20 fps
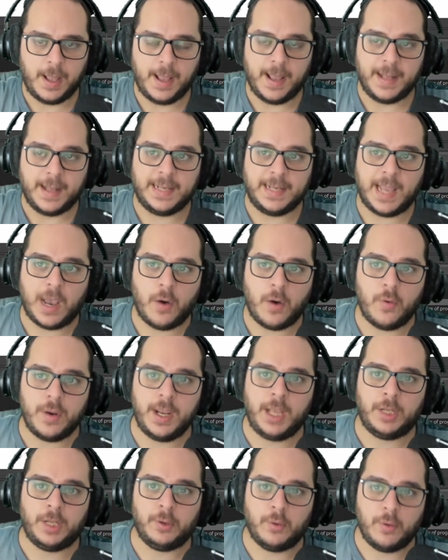Now
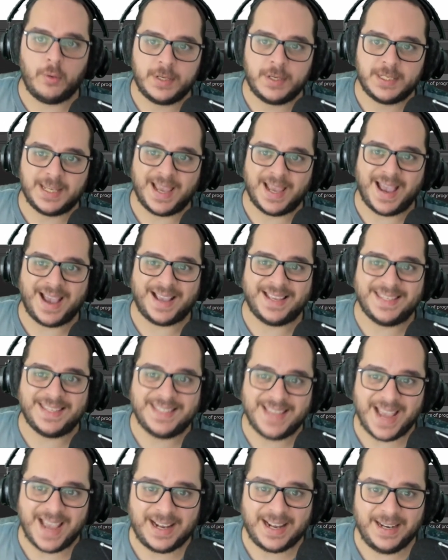it looks
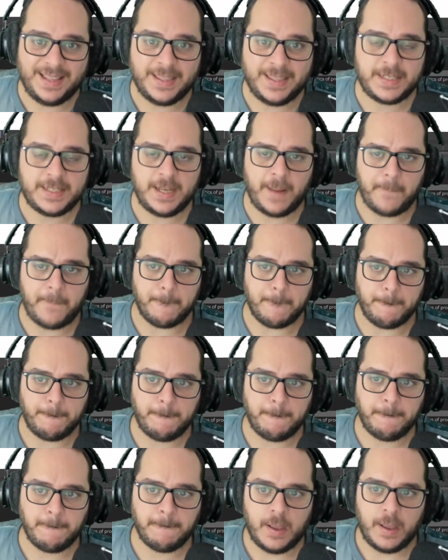exactly the same
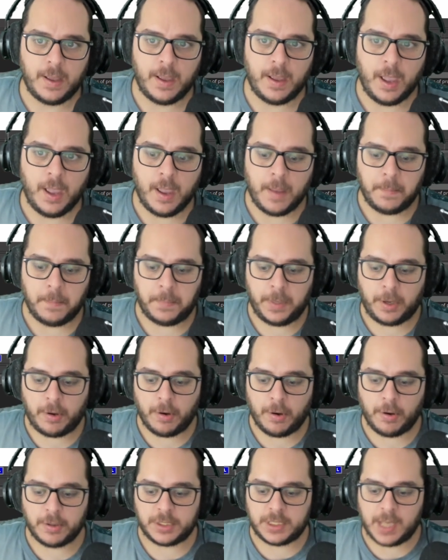
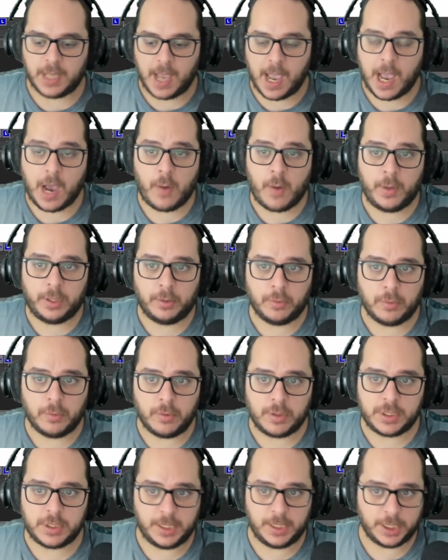because how it
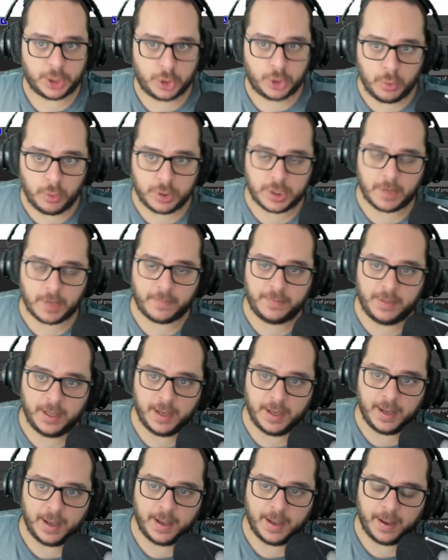looks, the source of
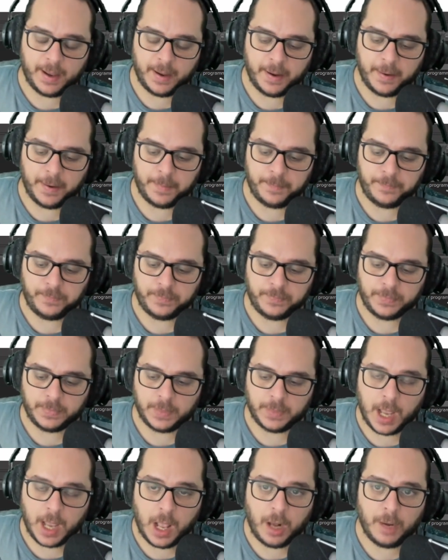the
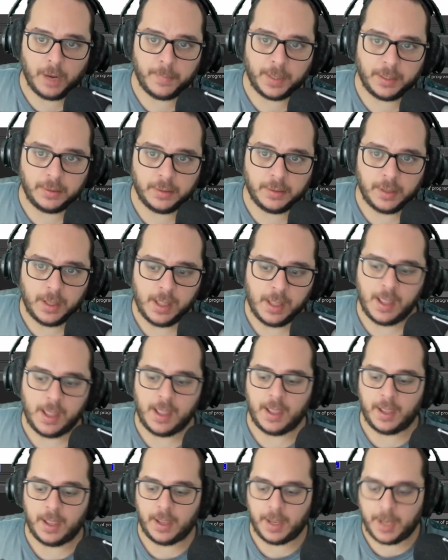element
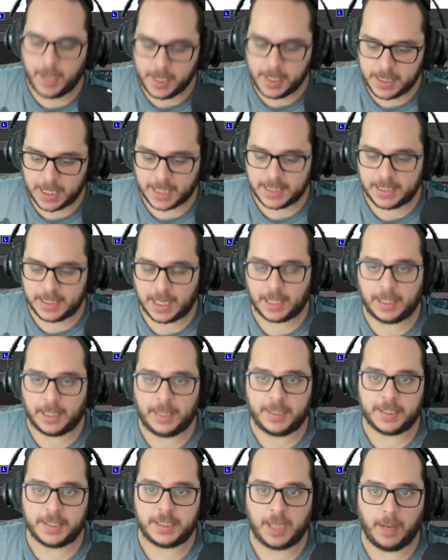is exactly
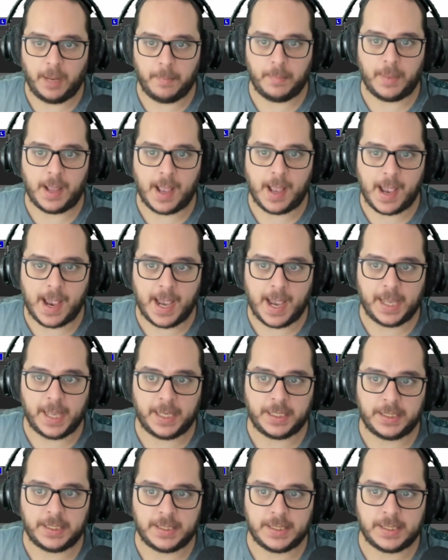the same
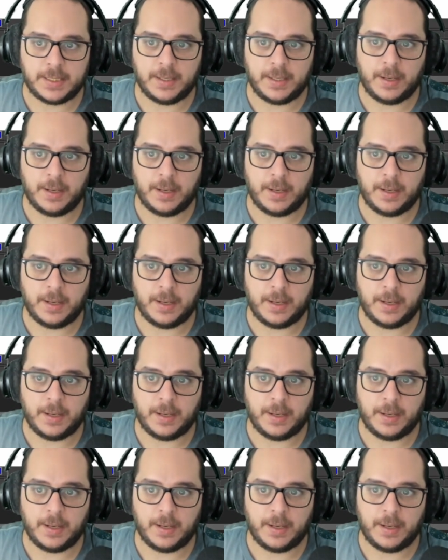as